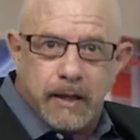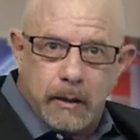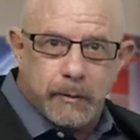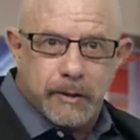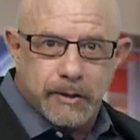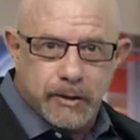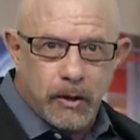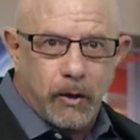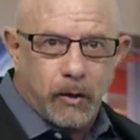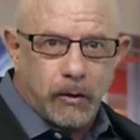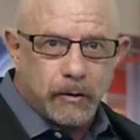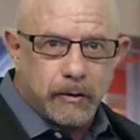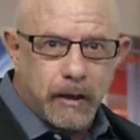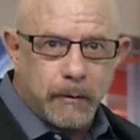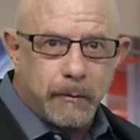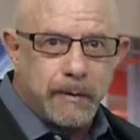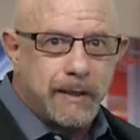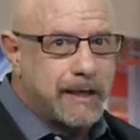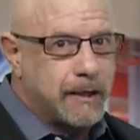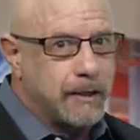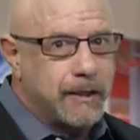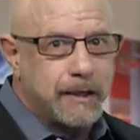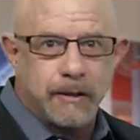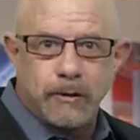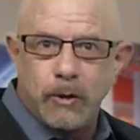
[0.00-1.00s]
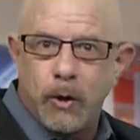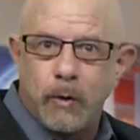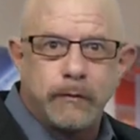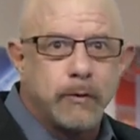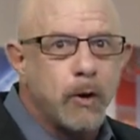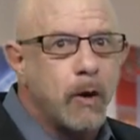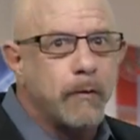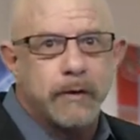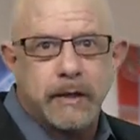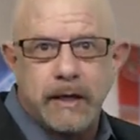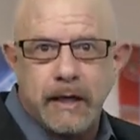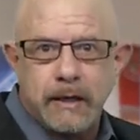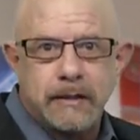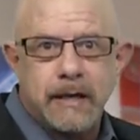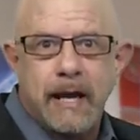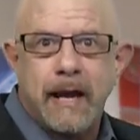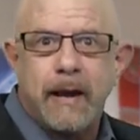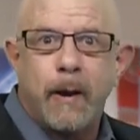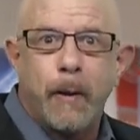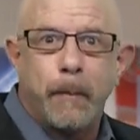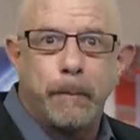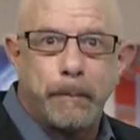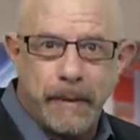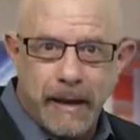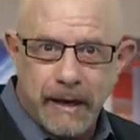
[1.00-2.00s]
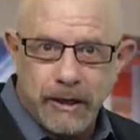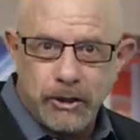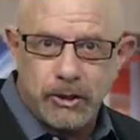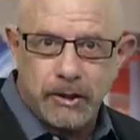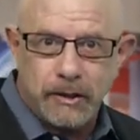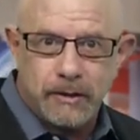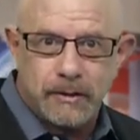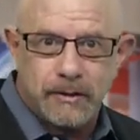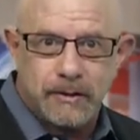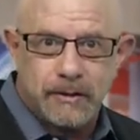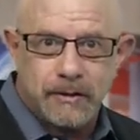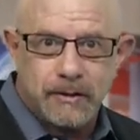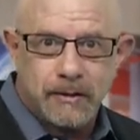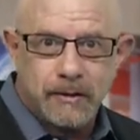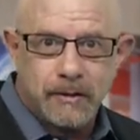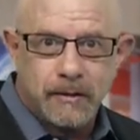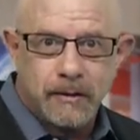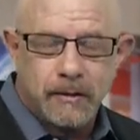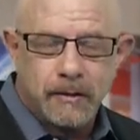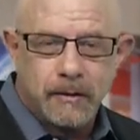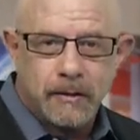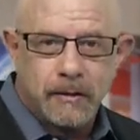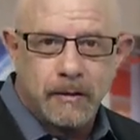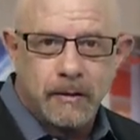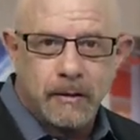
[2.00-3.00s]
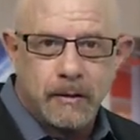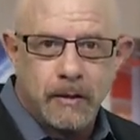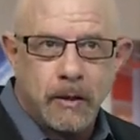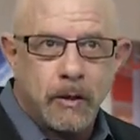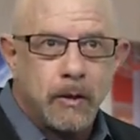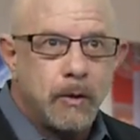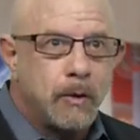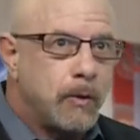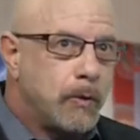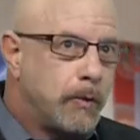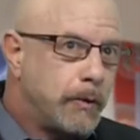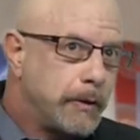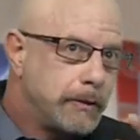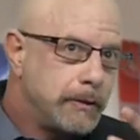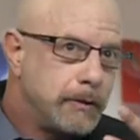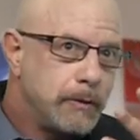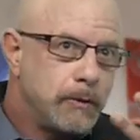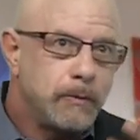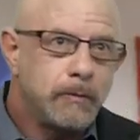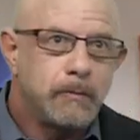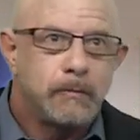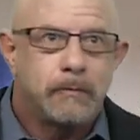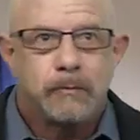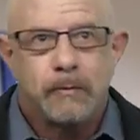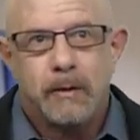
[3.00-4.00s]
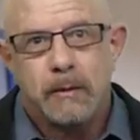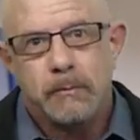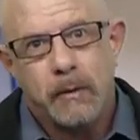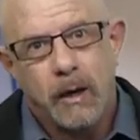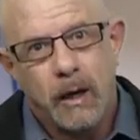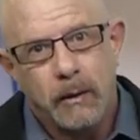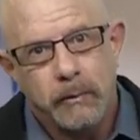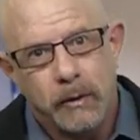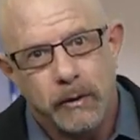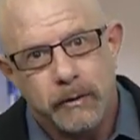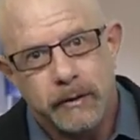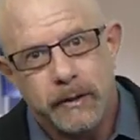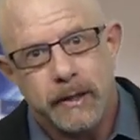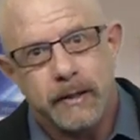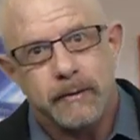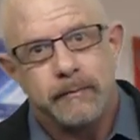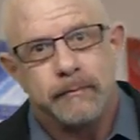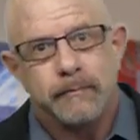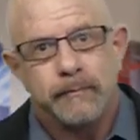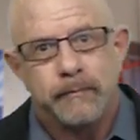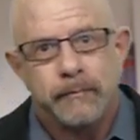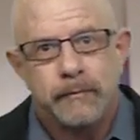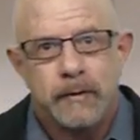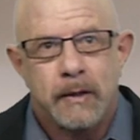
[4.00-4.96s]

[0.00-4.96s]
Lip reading: and get a result. And we can get it over and over again to help patients or to do what Marlboro did.